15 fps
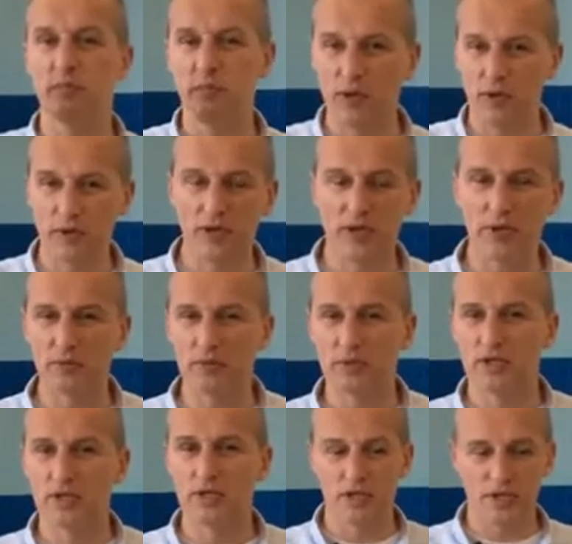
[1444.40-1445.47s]
Miriam,
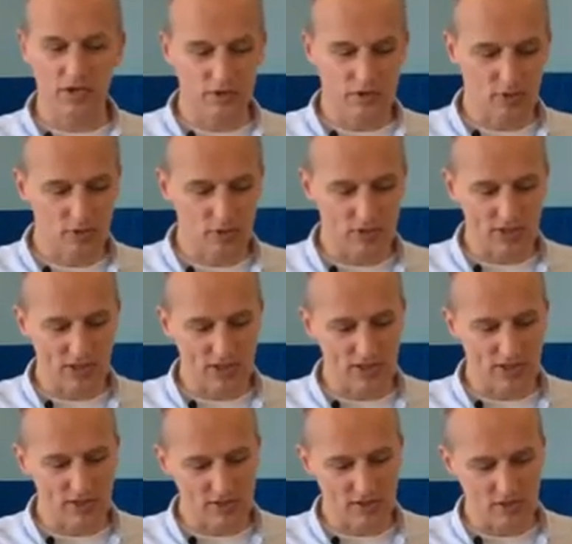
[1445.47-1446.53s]
her daughter,
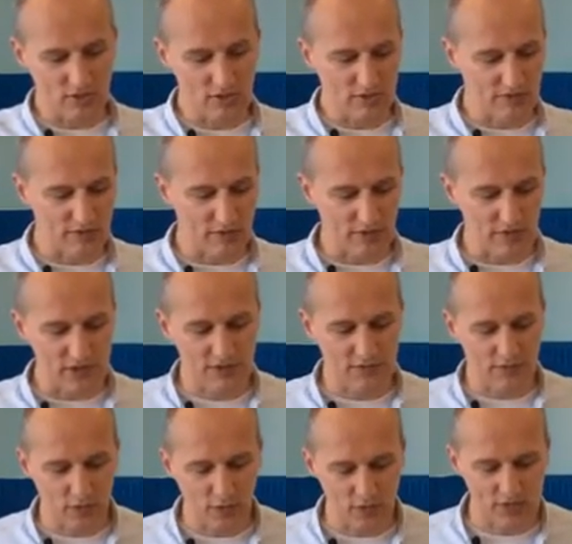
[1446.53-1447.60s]
in the story, for verse
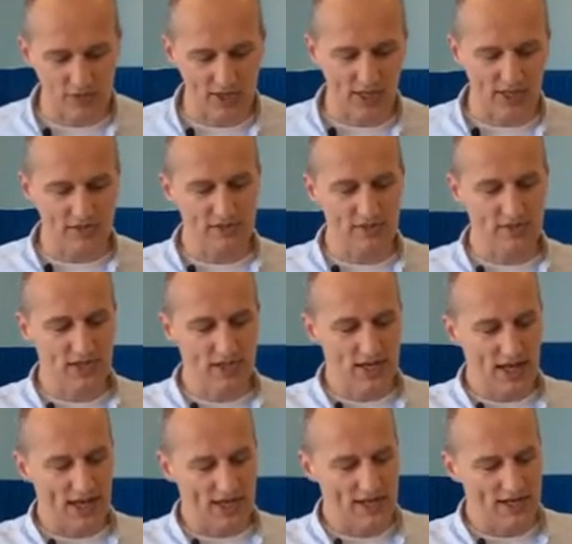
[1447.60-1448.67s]
4 says,
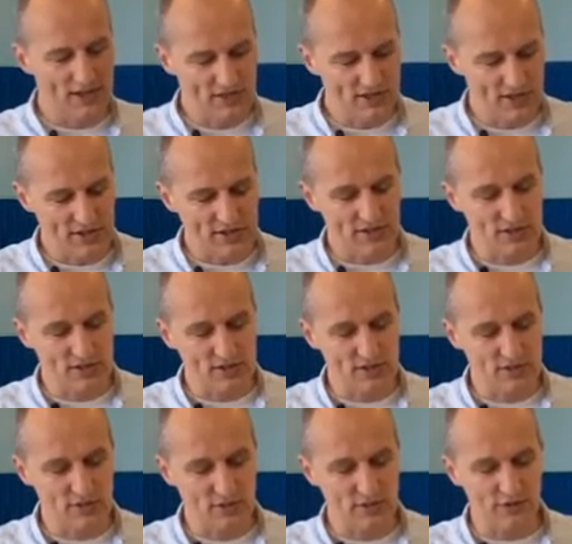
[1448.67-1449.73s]
and his sister
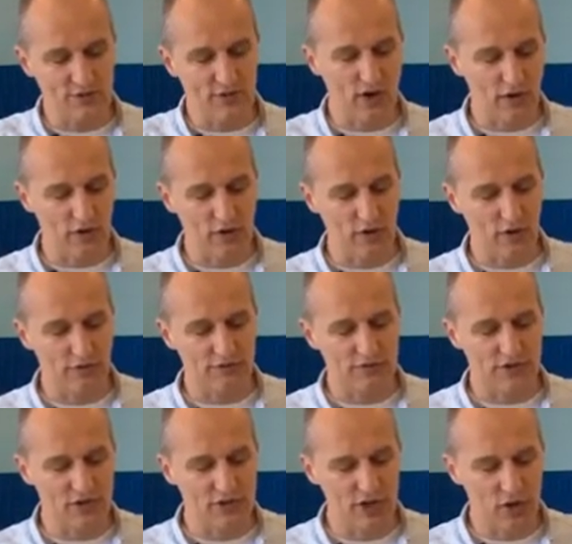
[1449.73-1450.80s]
stood afar off
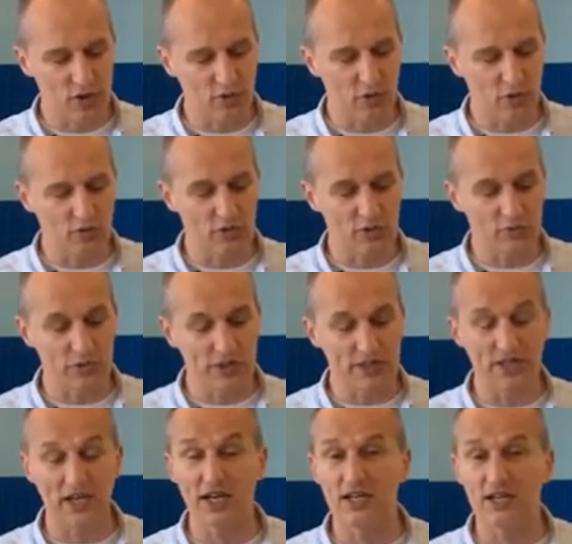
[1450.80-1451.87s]
to know what would be
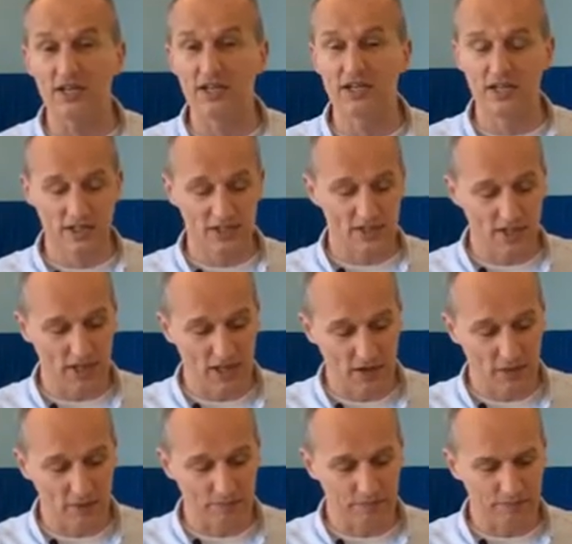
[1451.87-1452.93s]
done to
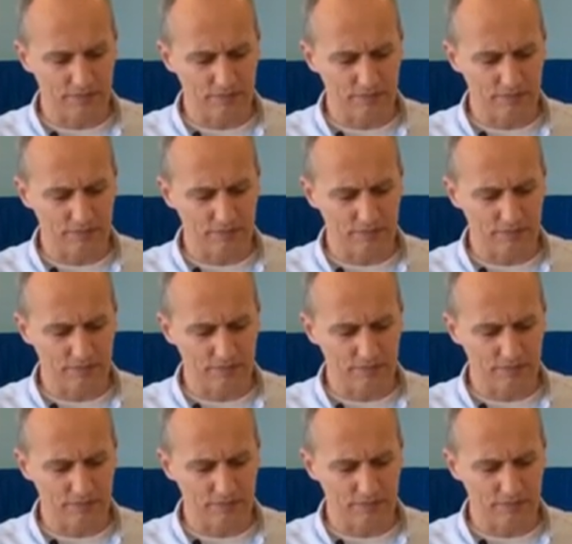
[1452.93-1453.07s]
him.